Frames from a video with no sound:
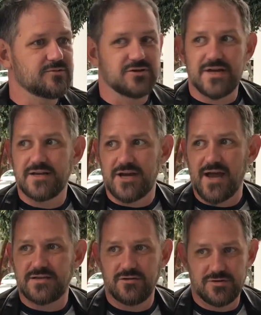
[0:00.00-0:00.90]
Suzanne
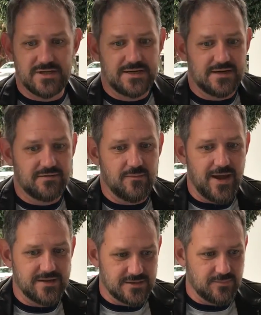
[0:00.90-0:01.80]
Jackson, who was the dean of the
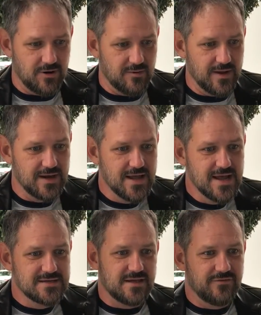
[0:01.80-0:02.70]
painting department,
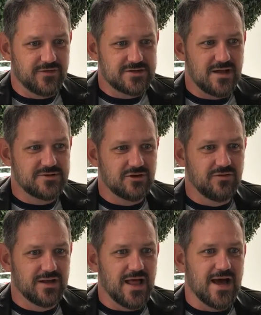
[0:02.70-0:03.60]
so the first time she
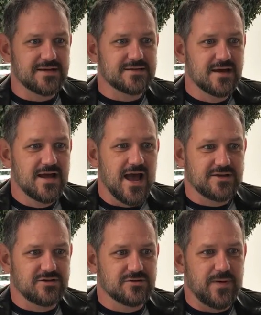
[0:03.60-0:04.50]
realized
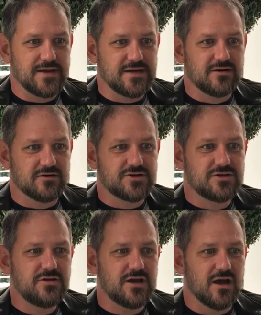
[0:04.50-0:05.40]
as she was painting in her
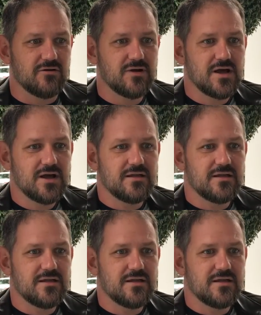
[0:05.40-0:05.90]
studio